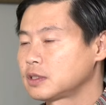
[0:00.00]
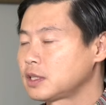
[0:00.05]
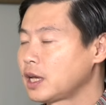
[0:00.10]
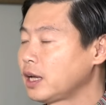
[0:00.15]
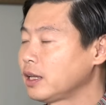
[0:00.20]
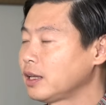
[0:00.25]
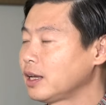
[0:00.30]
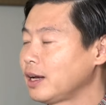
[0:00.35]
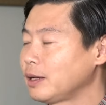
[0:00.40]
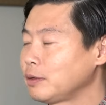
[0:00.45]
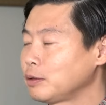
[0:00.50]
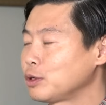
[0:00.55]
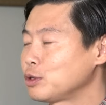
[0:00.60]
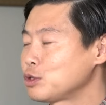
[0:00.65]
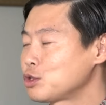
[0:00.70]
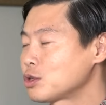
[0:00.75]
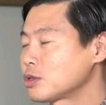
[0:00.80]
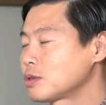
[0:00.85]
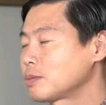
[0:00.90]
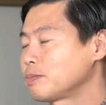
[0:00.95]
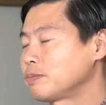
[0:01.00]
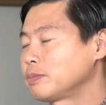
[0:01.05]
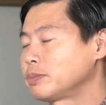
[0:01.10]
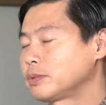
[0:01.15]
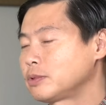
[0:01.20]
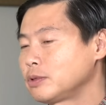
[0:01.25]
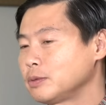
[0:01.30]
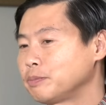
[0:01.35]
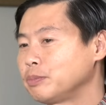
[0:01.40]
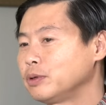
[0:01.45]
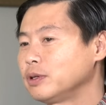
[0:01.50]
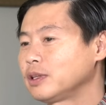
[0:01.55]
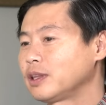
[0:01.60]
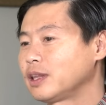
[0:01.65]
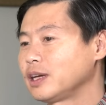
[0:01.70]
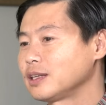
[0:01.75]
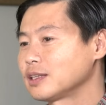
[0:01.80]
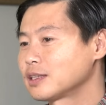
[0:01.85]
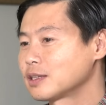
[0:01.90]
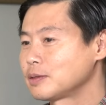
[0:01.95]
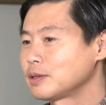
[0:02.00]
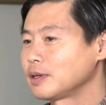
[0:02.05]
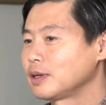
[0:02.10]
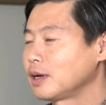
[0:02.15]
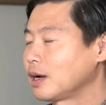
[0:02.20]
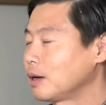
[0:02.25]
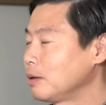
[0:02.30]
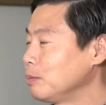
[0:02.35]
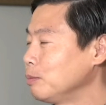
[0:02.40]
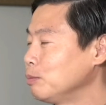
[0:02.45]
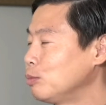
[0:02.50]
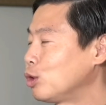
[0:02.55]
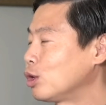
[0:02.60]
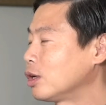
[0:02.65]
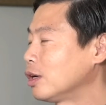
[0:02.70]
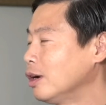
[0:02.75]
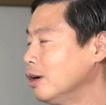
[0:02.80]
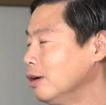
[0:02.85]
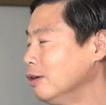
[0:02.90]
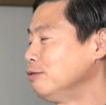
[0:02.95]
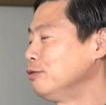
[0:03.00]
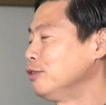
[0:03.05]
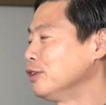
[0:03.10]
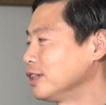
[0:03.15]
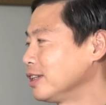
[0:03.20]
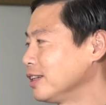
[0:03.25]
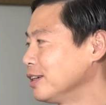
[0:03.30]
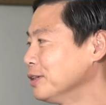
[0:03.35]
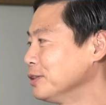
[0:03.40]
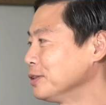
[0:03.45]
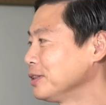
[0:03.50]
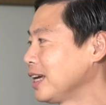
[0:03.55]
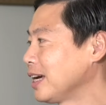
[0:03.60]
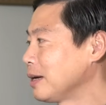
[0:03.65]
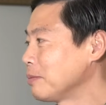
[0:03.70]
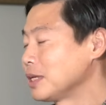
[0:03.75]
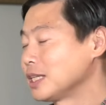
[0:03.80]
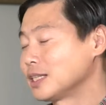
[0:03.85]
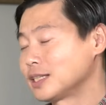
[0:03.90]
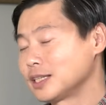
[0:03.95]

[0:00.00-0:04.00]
that, just to put things in a more hopeful note, I mean,